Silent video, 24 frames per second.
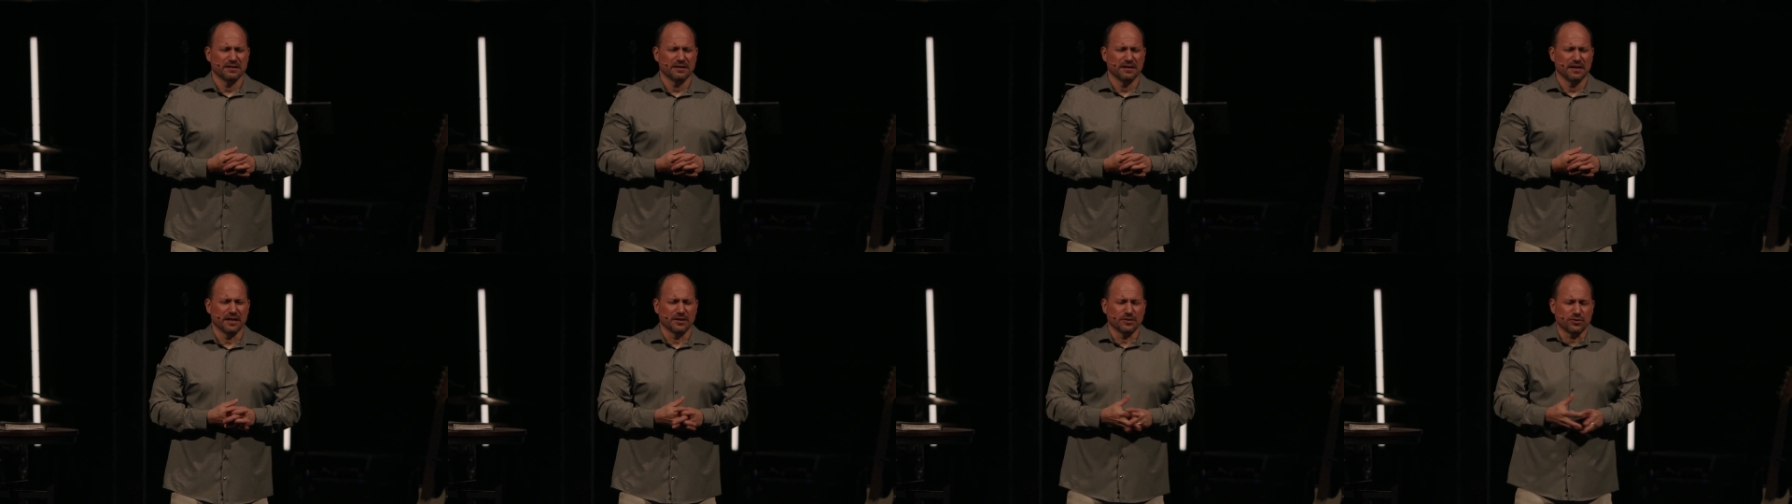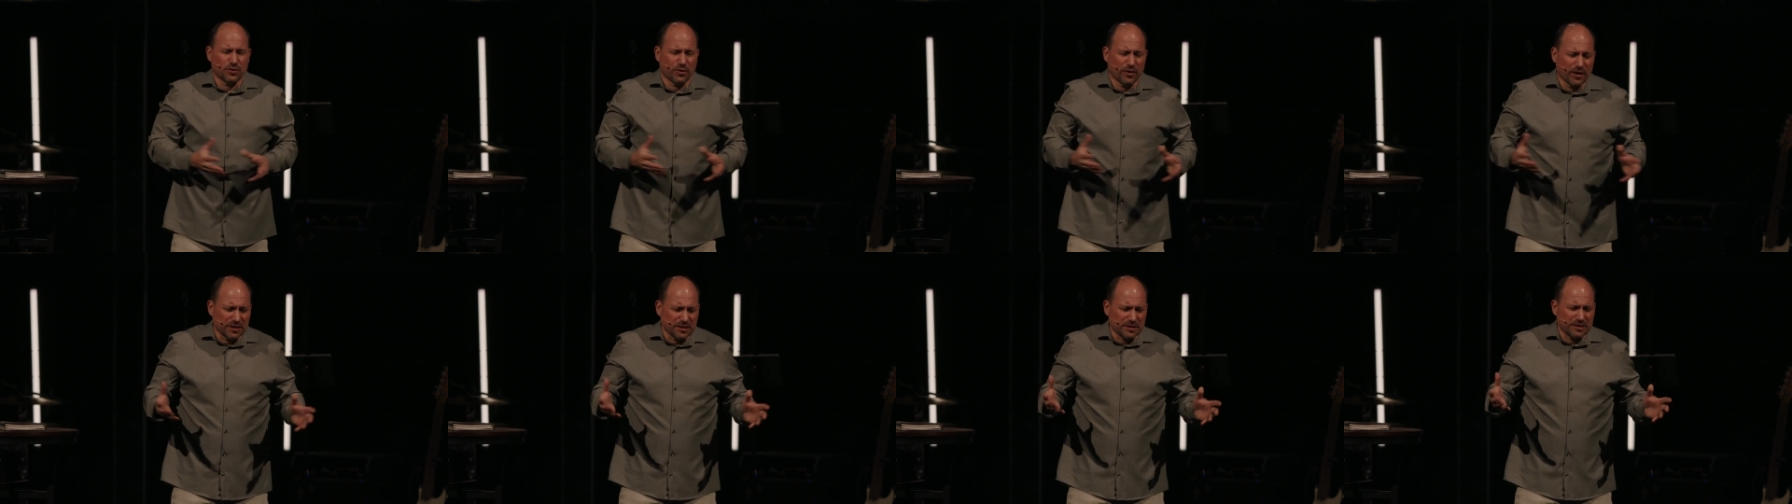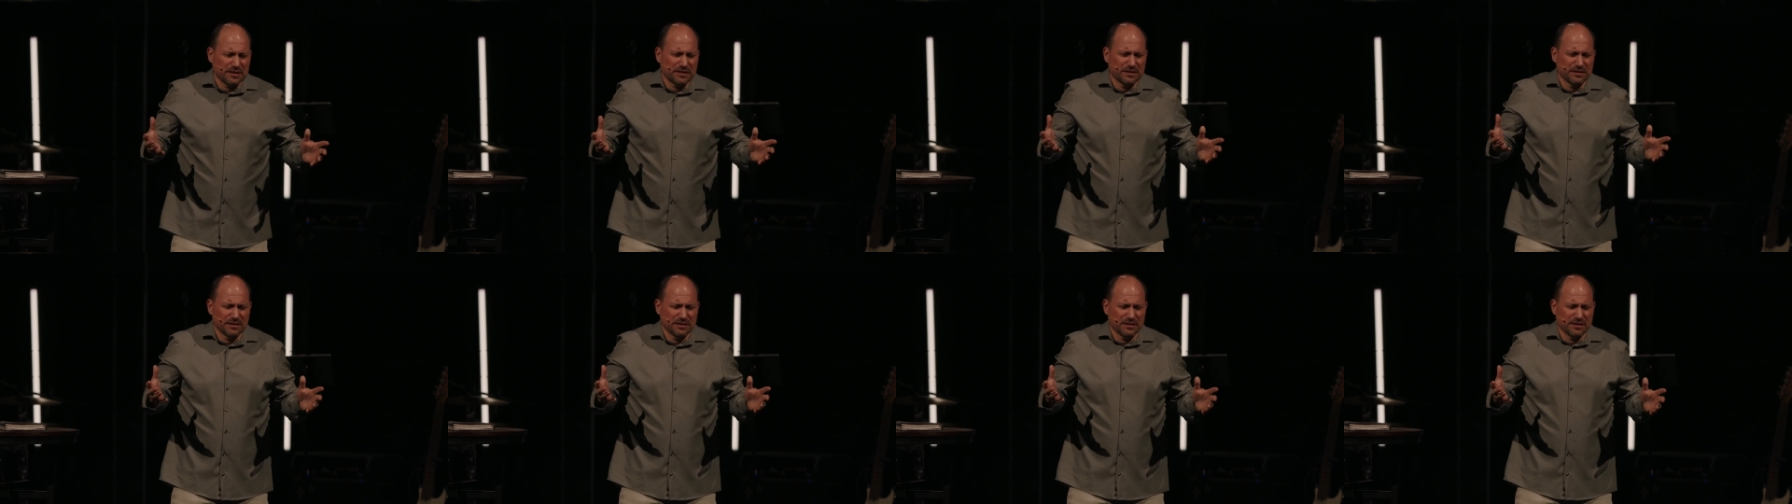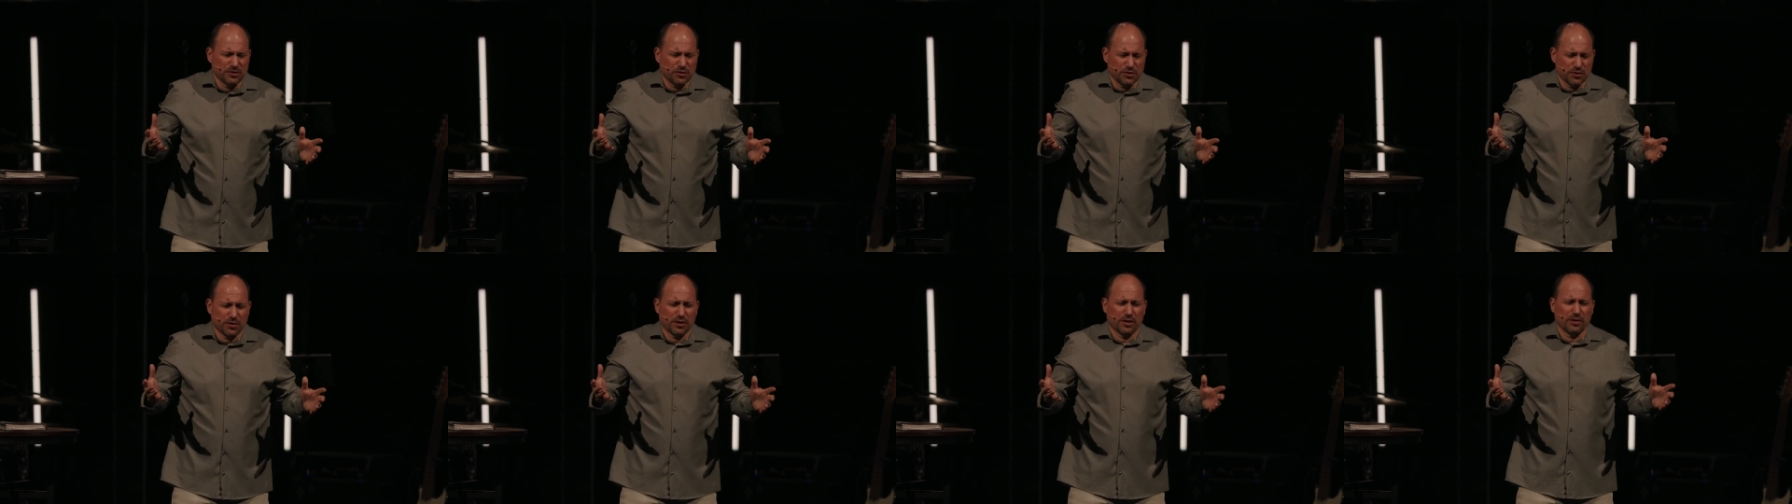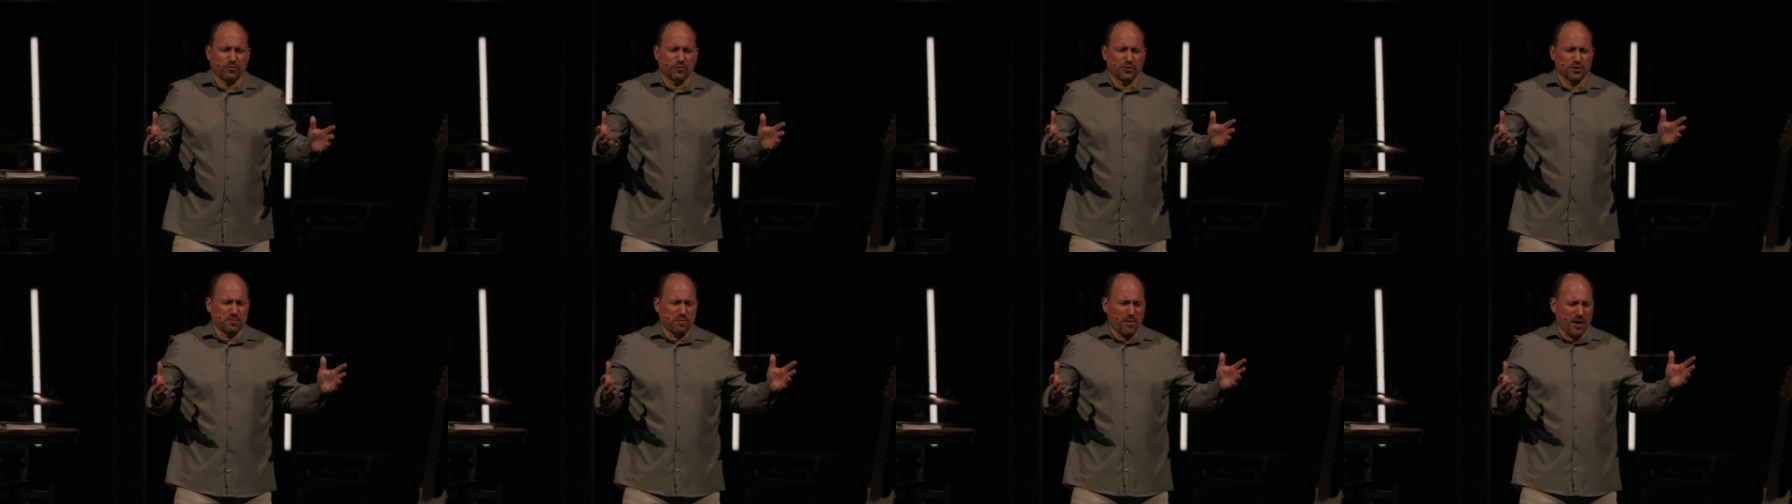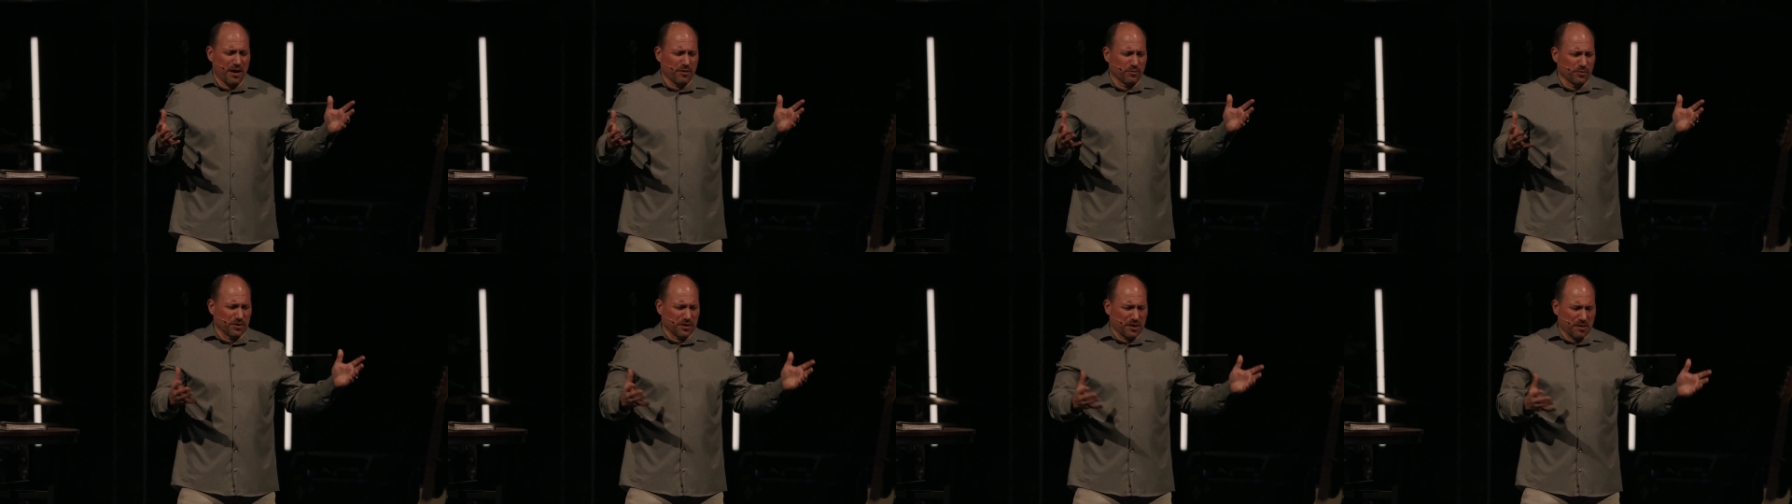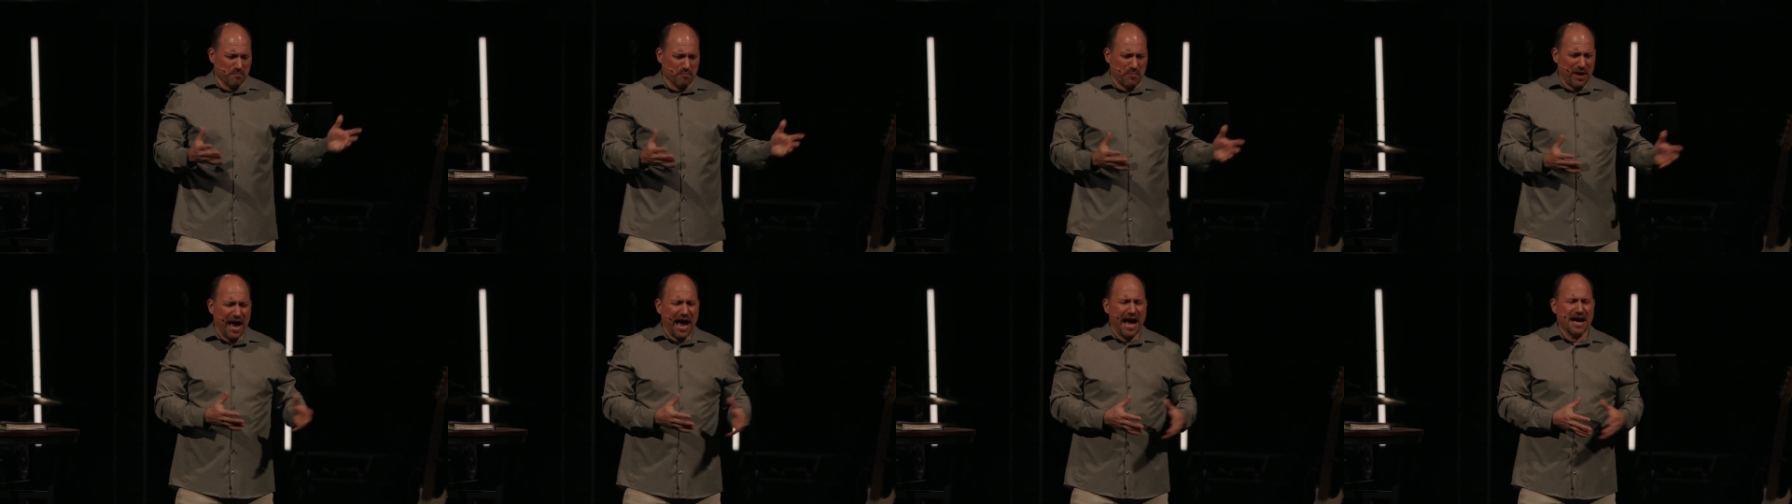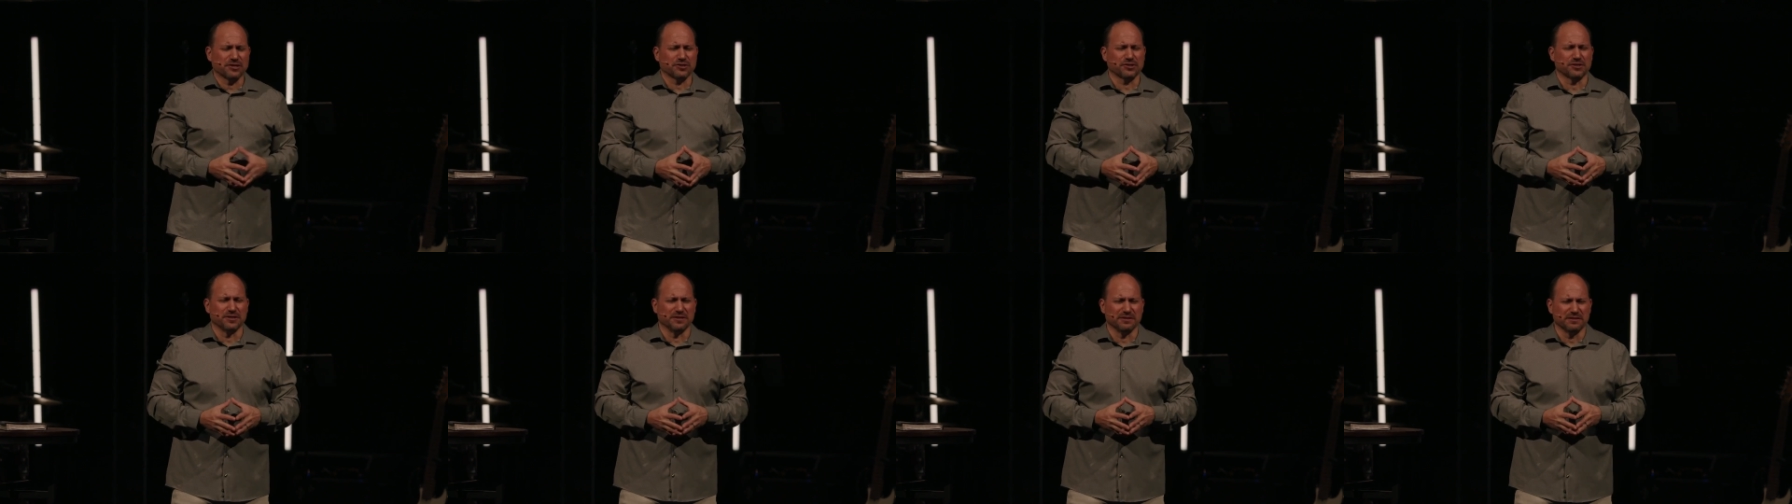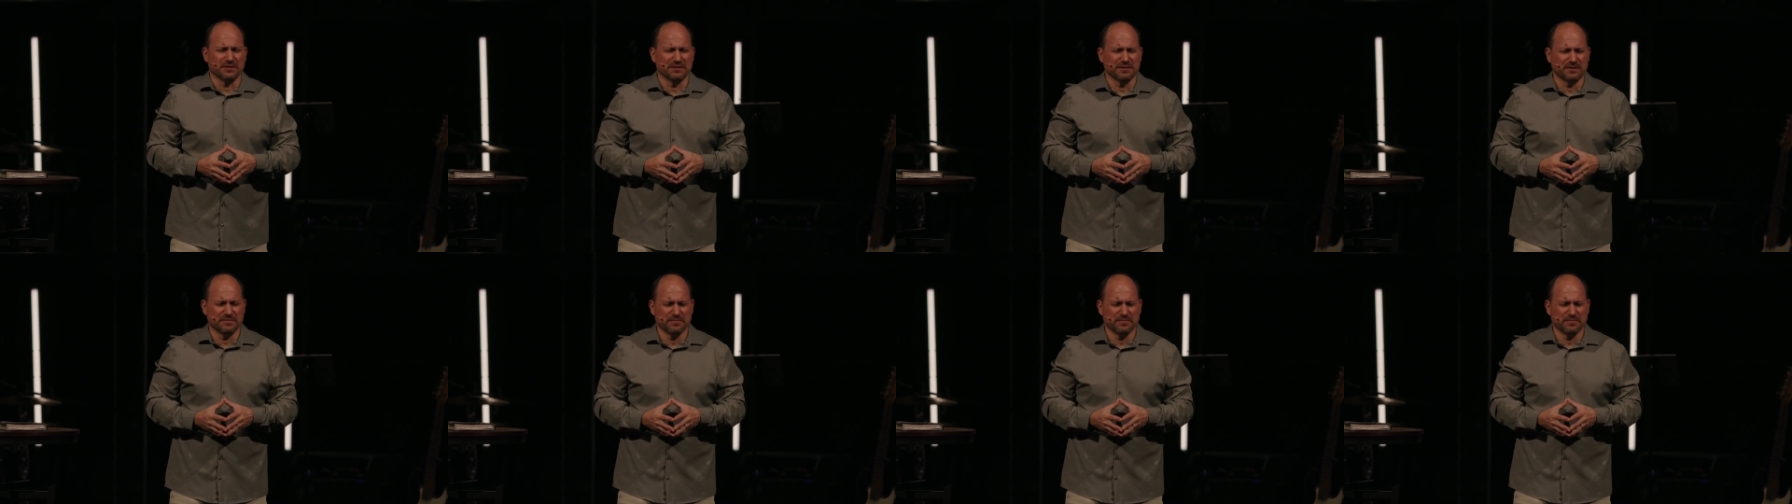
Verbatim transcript: and trust that you're going to respond with compassion.